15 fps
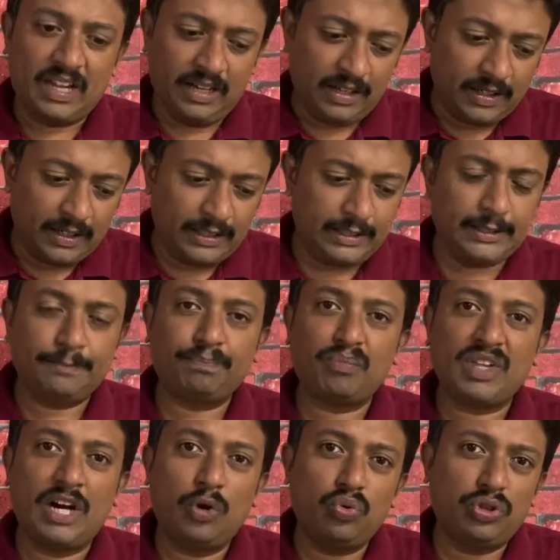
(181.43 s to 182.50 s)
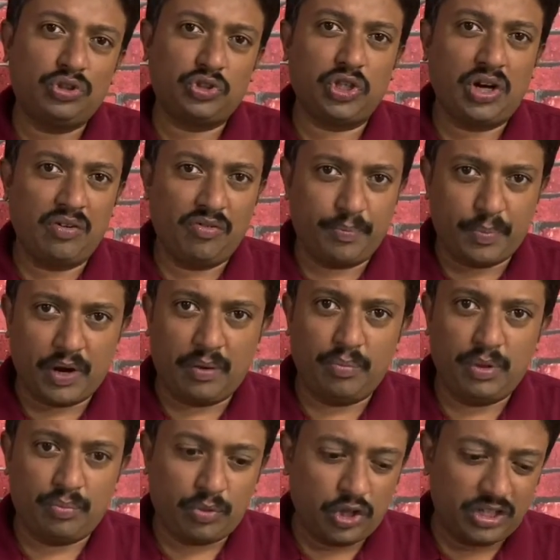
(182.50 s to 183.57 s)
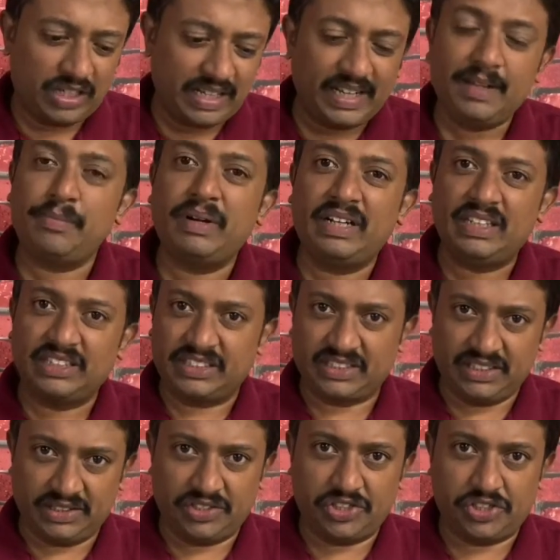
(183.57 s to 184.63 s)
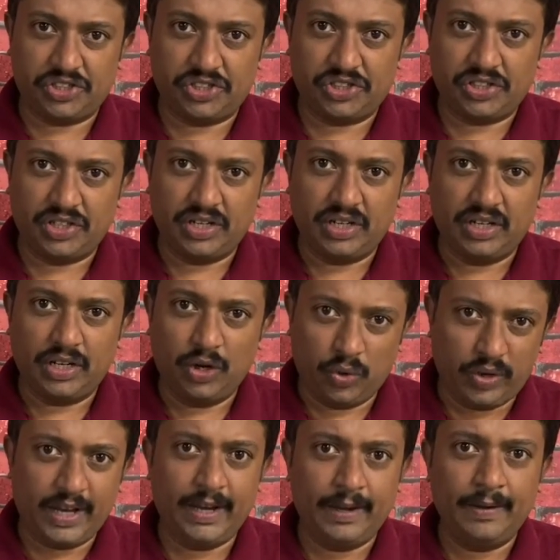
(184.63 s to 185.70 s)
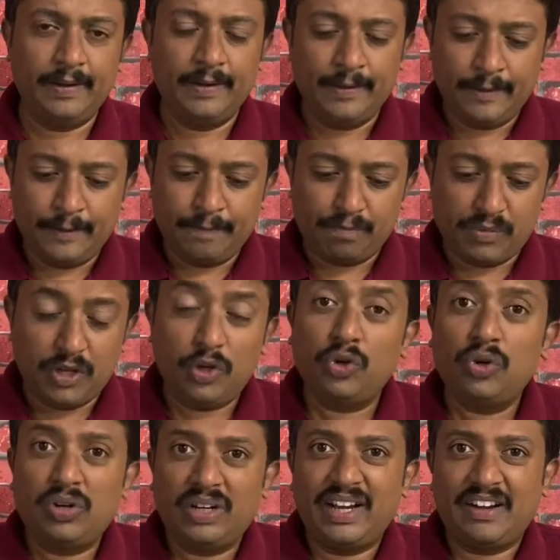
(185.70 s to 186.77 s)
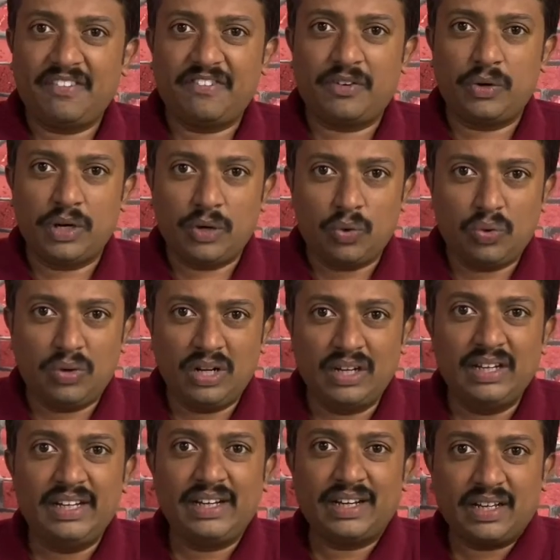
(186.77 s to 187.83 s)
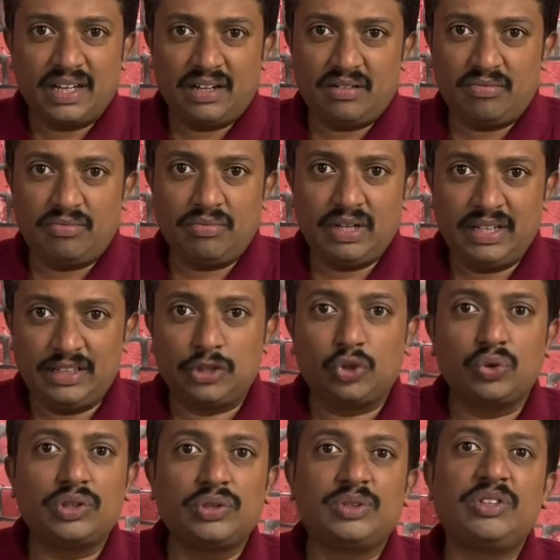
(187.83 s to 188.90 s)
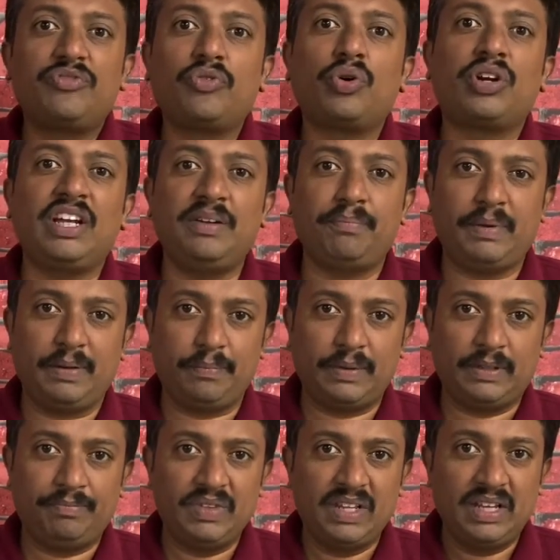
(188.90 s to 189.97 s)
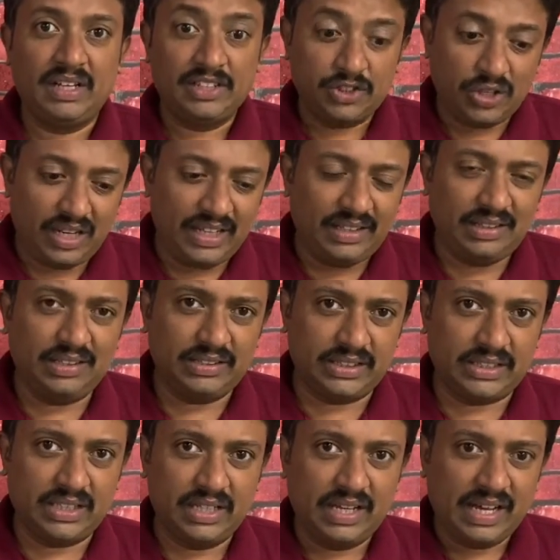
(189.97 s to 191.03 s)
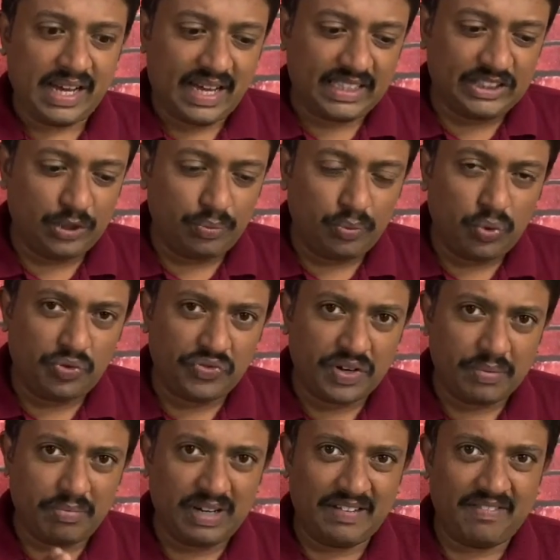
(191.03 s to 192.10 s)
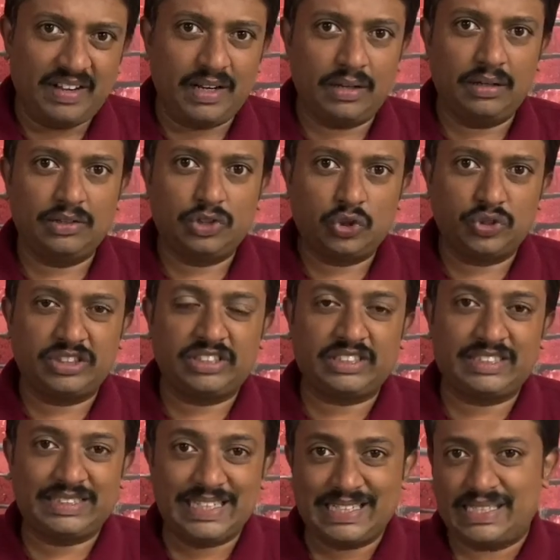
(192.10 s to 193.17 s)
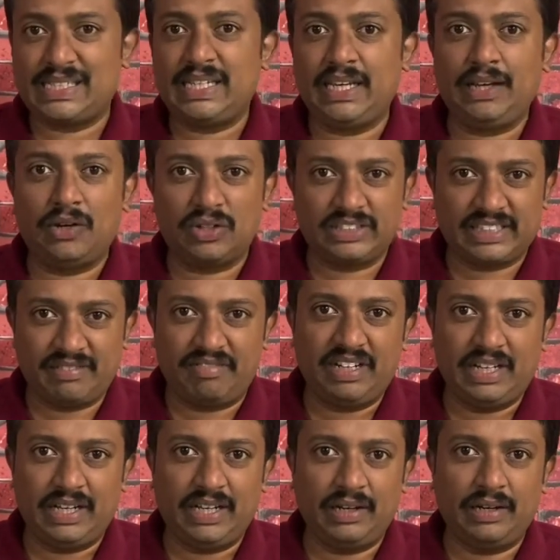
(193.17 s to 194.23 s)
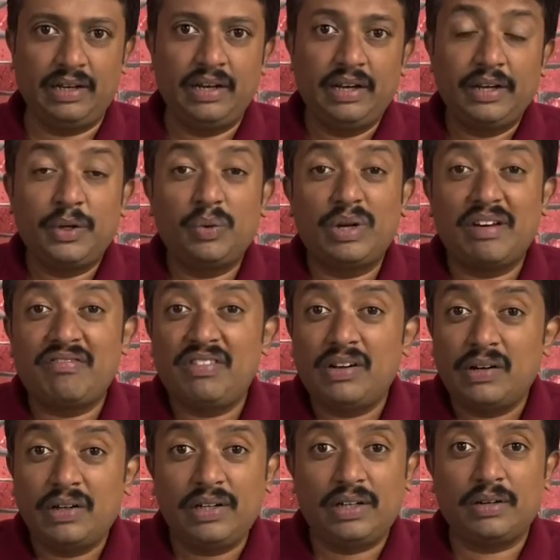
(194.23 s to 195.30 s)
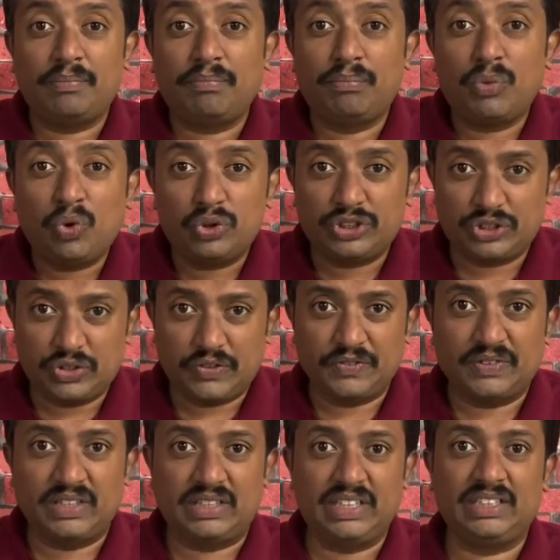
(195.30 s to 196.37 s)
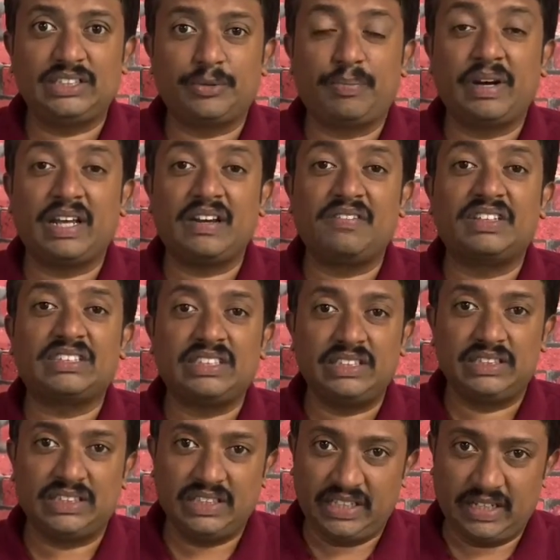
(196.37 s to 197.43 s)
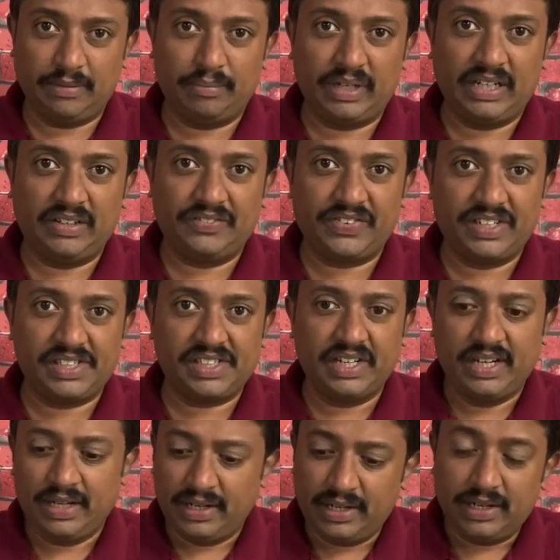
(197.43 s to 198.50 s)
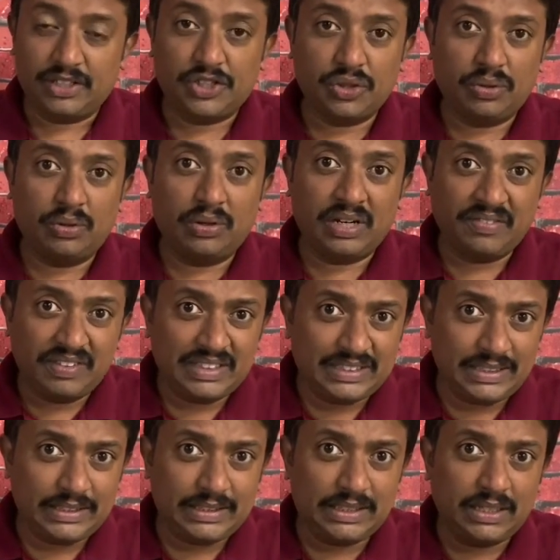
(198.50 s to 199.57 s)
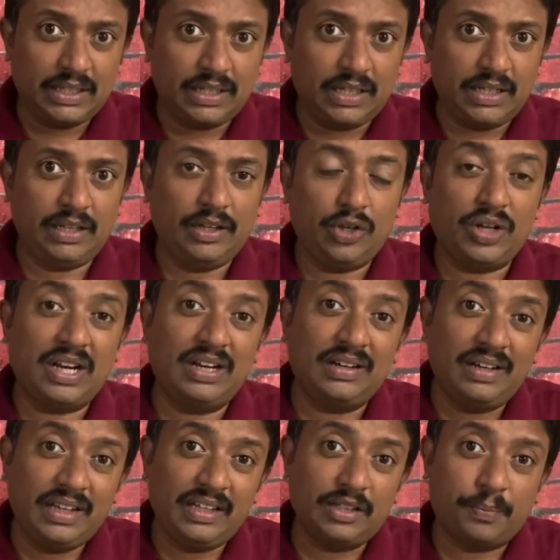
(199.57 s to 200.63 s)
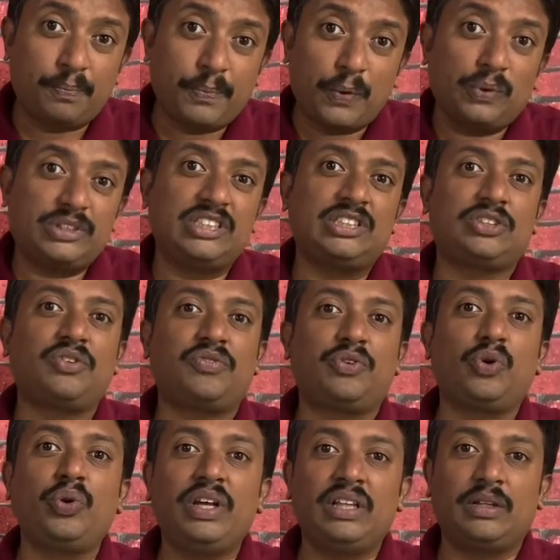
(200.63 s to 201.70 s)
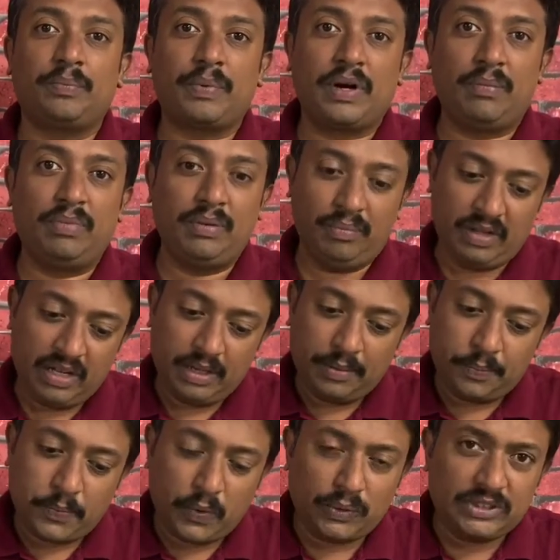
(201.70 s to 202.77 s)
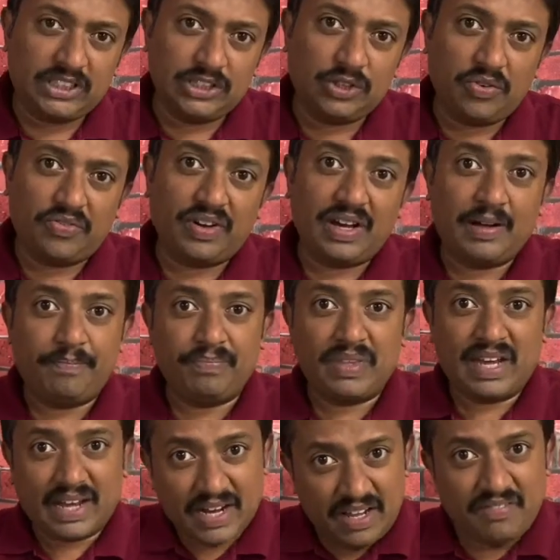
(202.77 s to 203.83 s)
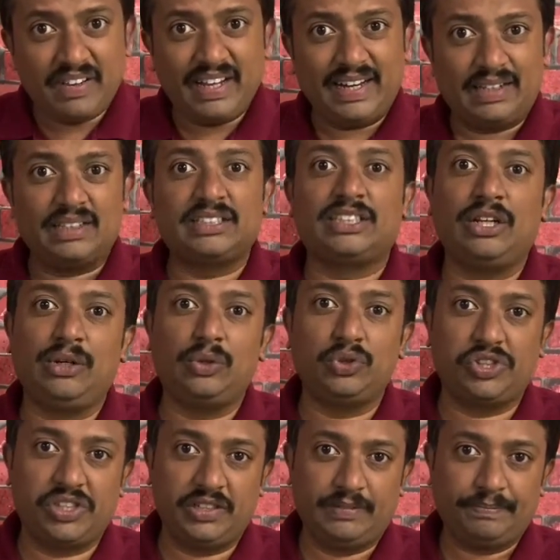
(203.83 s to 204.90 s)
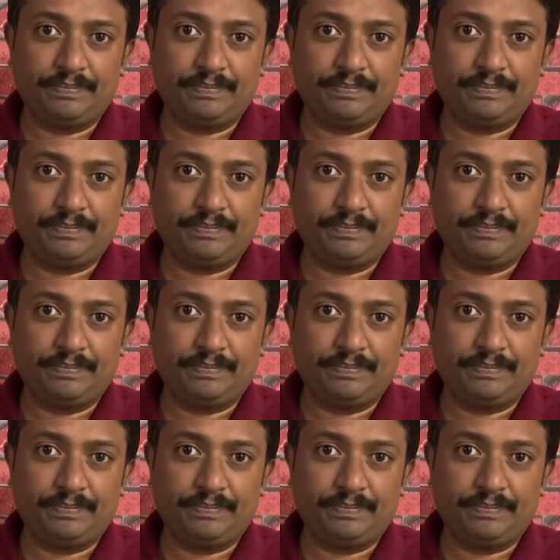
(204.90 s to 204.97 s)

learned how to solve a problem on time and distance, okay, you don't have to now learn it again in the 2014 paper. So like this, as you move from 11 to 16 or 17, you would have learned most of things by reverse engineering, my dear friends. So reverse engineering, you are learning the process of doing the problem, process of arriving at the solution.